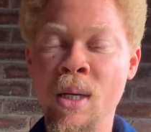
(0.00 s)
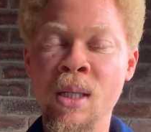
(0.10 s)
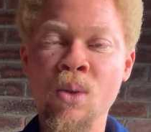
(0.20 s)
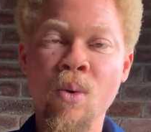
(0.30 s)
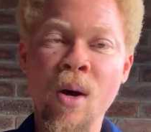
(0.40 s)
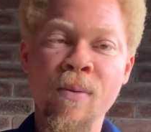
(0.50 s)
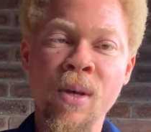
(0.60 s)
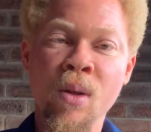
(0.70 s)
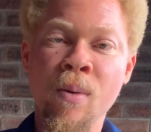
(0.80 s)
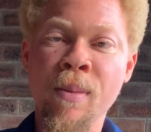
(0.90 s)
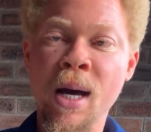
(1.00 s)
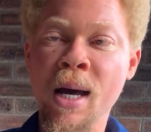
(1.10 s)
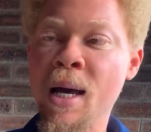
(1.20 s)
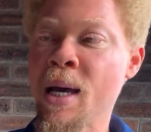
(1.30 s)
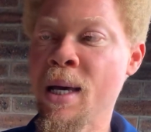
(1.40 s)
The square of a number
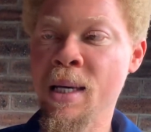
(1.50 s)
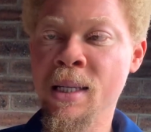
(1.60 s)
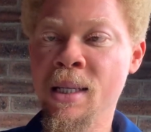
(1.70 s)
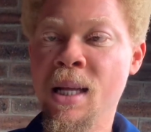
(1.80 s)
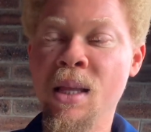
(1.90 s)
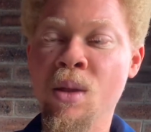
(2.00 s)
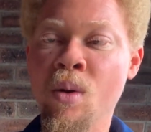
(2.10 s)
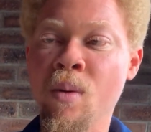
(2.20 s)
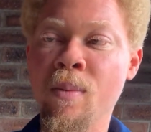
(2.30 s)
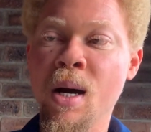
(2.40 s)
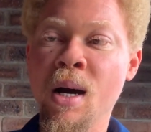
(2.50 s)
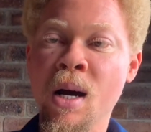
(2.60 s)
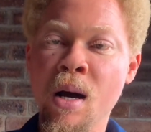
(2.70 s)
is that number